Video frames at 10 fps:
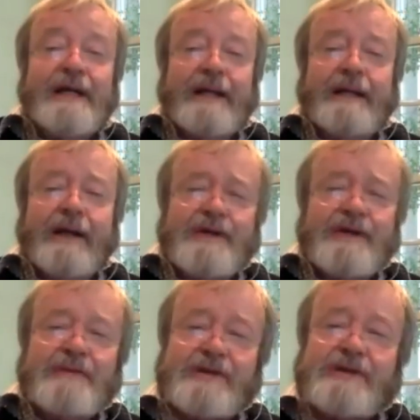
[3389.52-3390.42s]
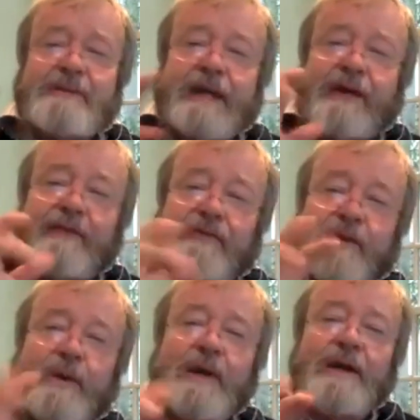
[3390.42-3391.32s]
And they asked him just to make a
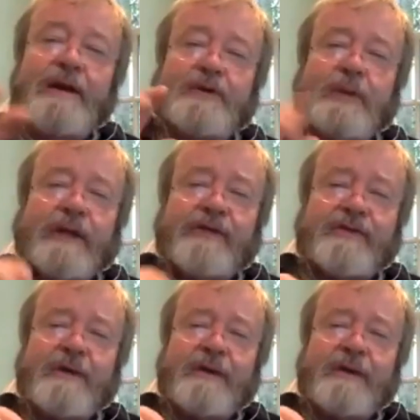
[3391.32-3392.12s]
few tweaks to